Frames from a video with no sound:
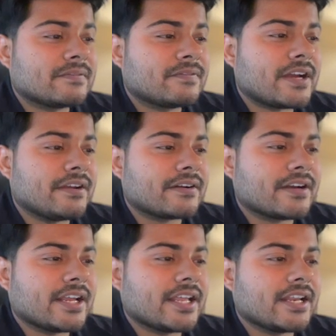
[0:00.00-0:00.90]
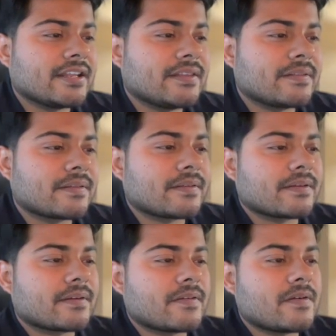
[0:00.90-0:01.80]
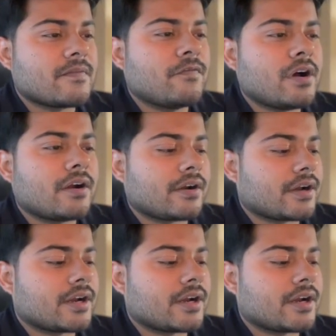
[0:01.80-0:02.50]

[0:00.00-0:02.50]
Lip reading: the bar,